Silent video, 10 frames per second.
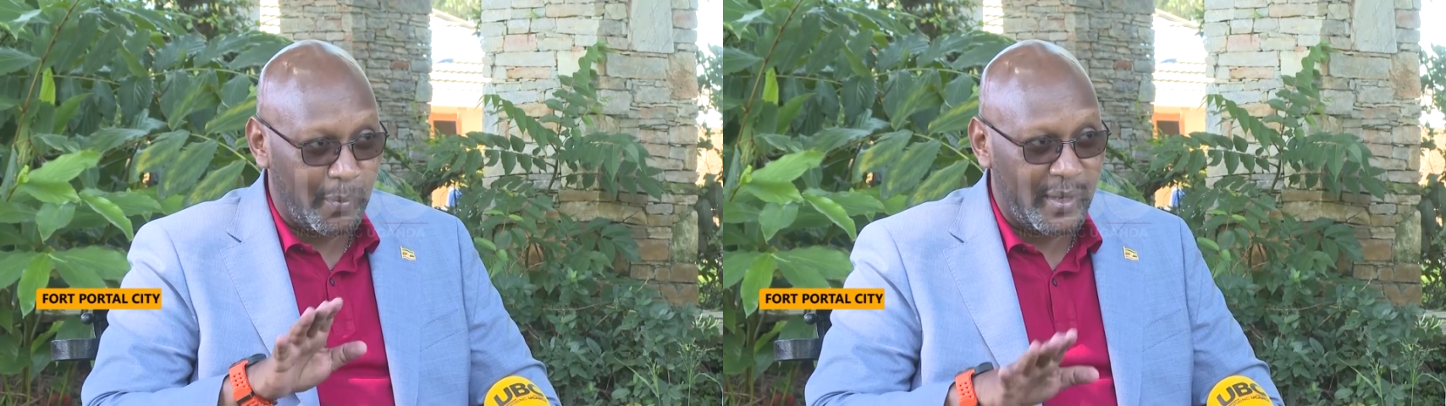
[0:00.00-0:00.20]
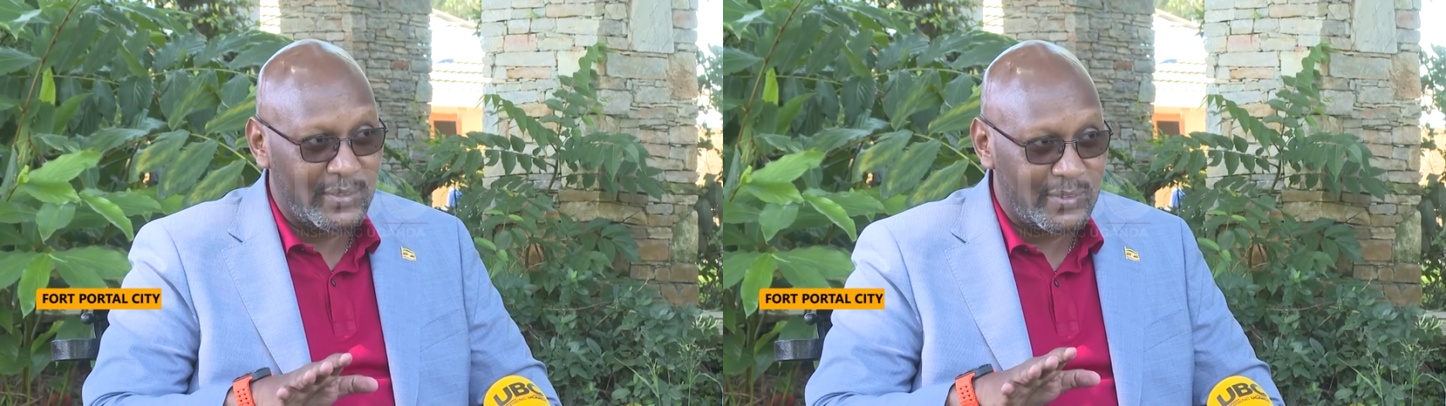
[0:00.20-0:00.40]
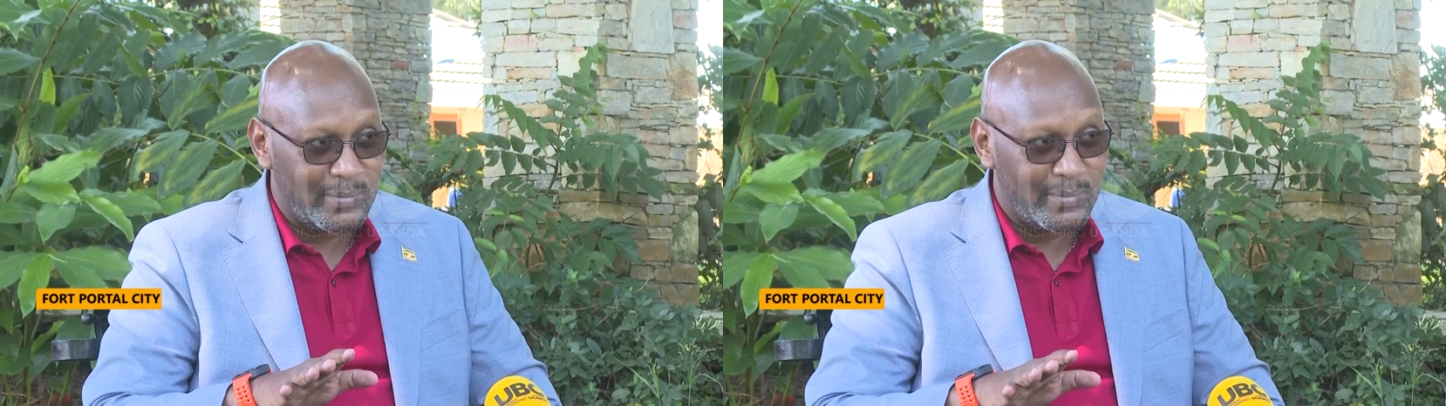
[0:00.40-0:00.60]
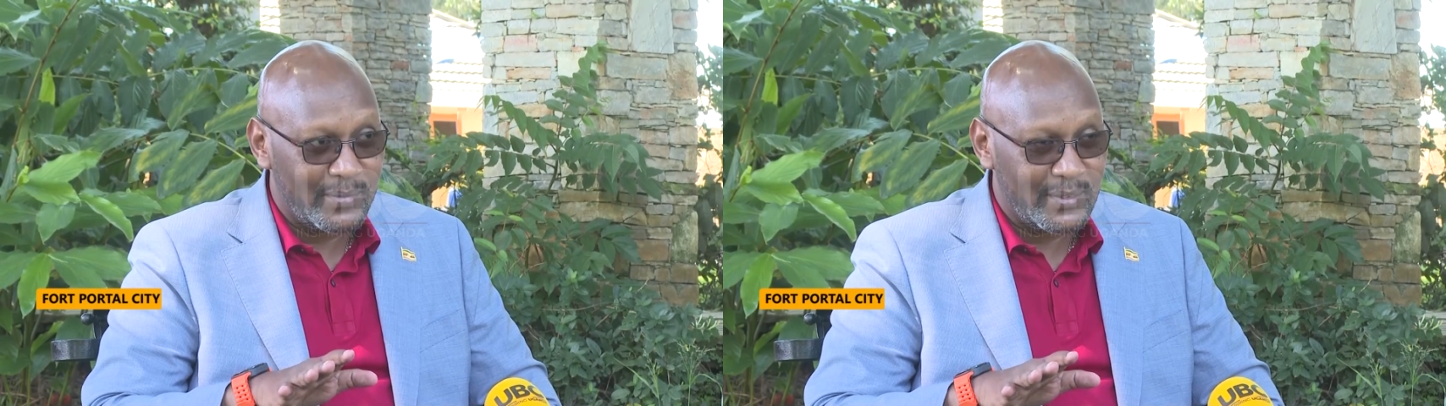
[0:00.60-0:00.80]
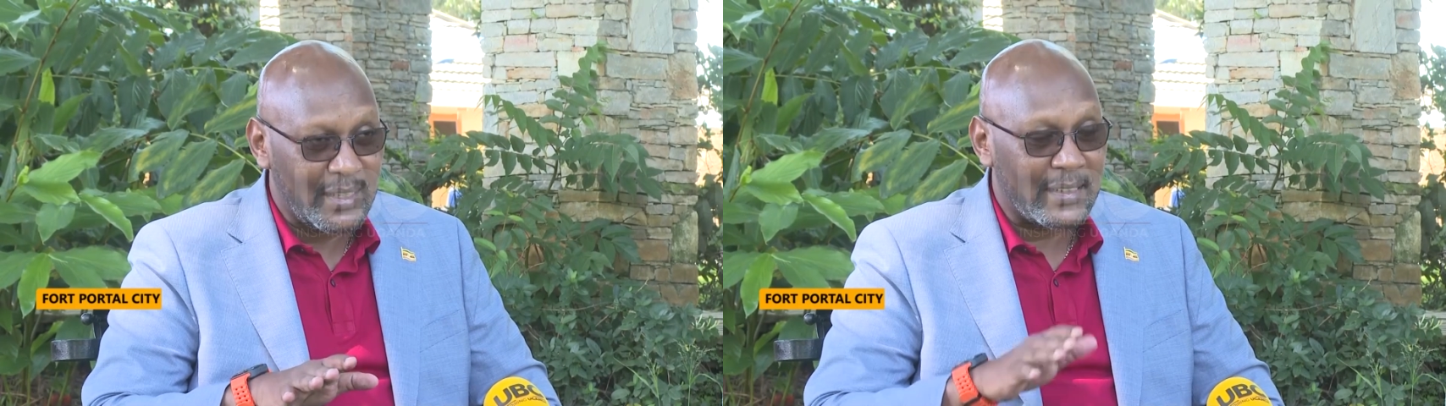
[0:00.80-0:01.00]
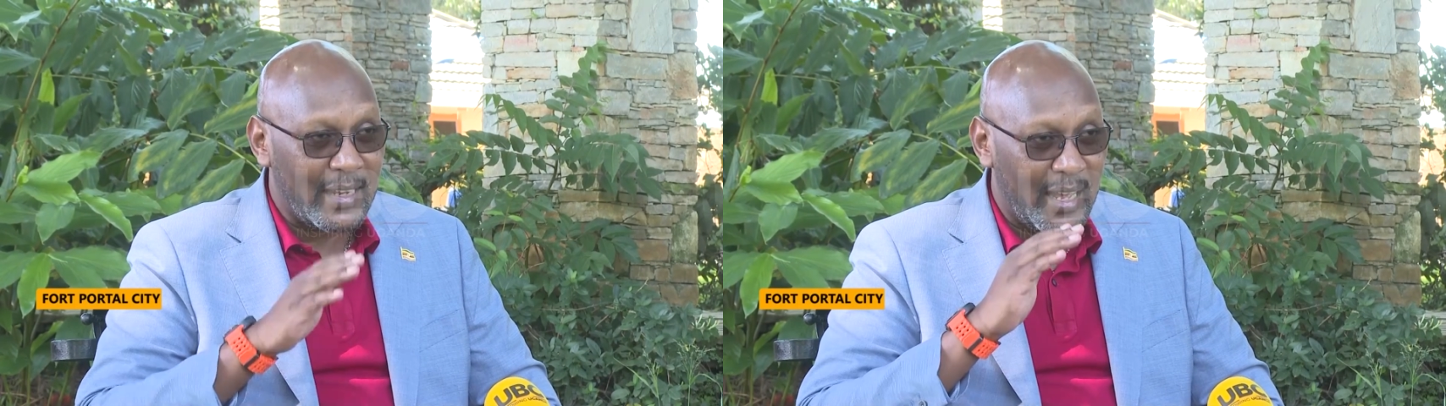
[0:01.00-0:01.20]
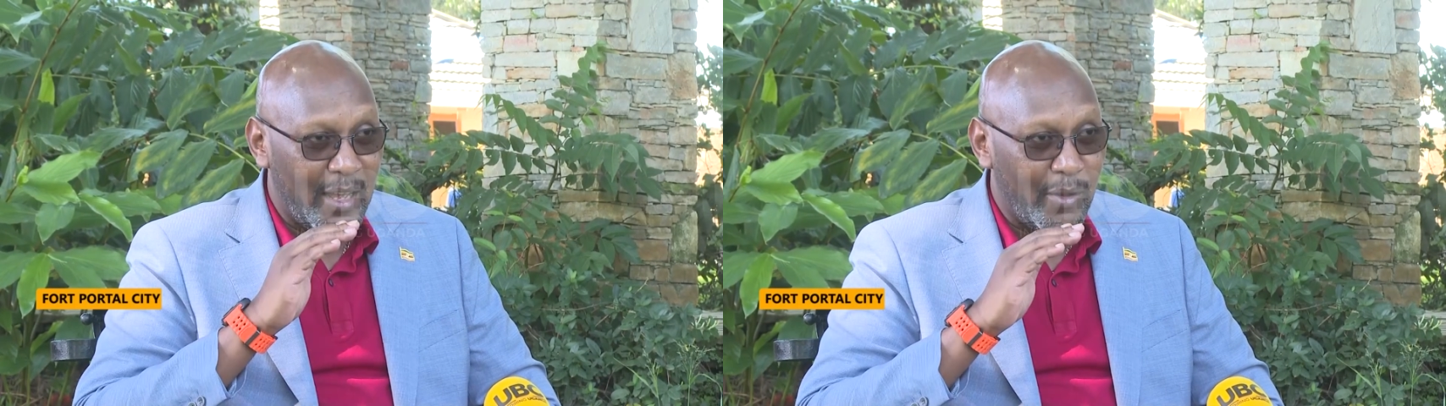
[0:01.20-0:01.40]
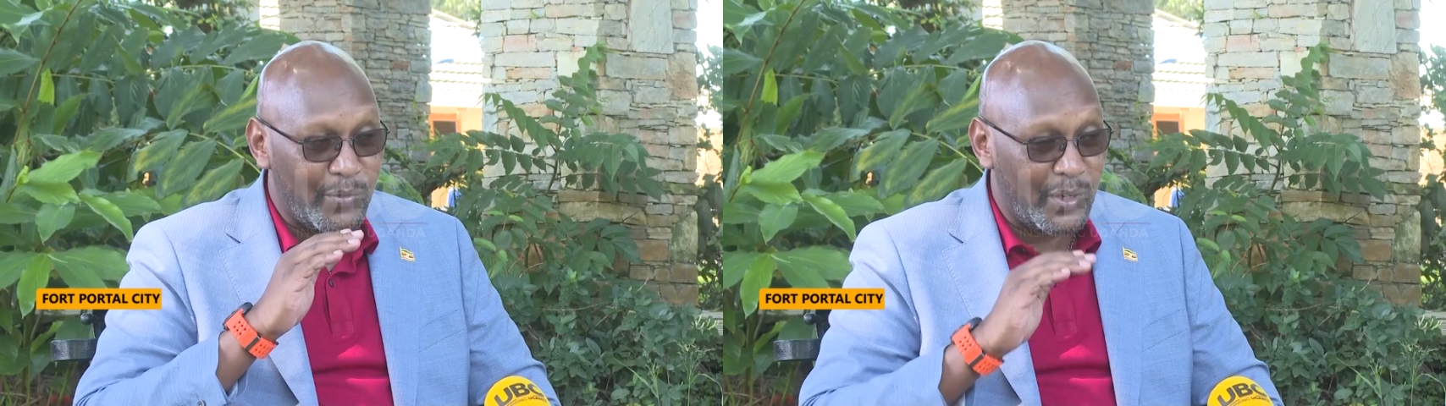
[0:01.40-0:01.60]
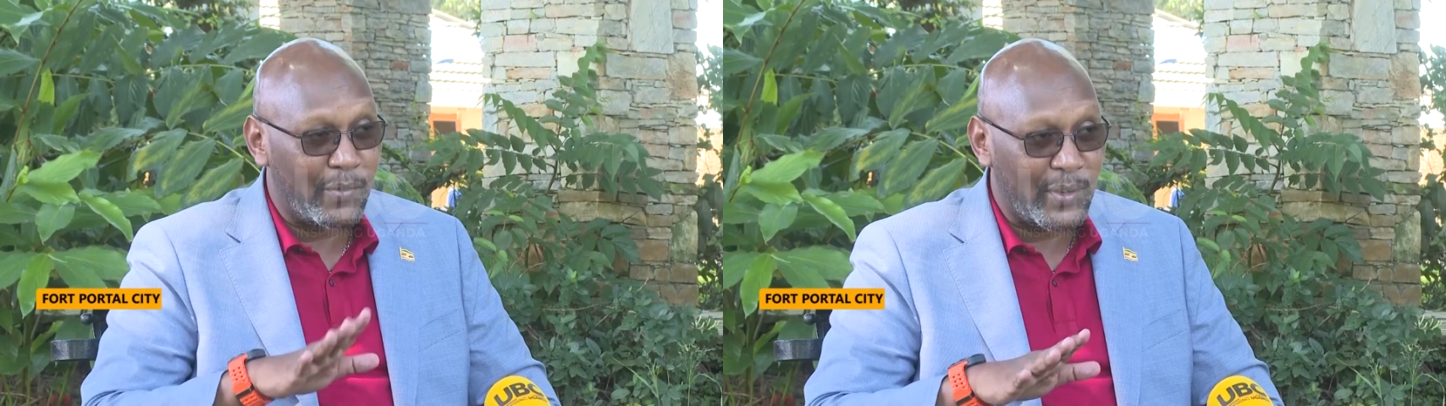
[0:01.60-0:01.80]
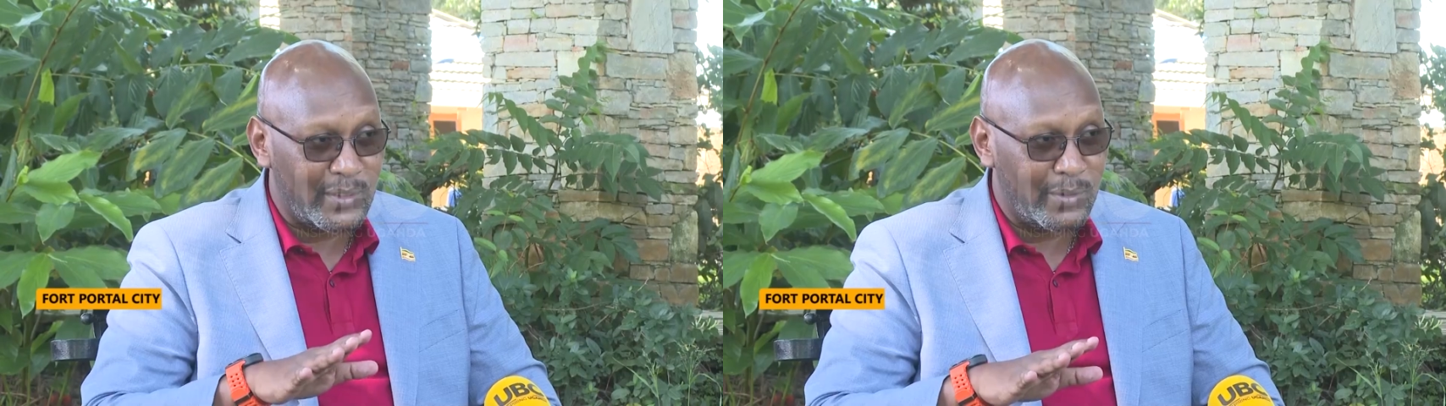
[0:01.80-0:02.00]
place that are very
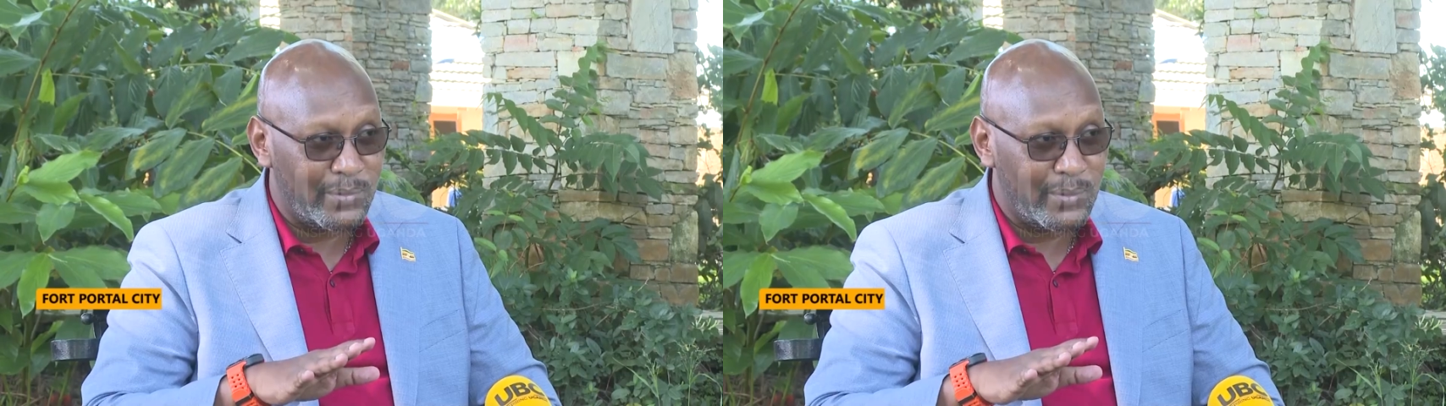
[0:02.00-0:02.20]
effective.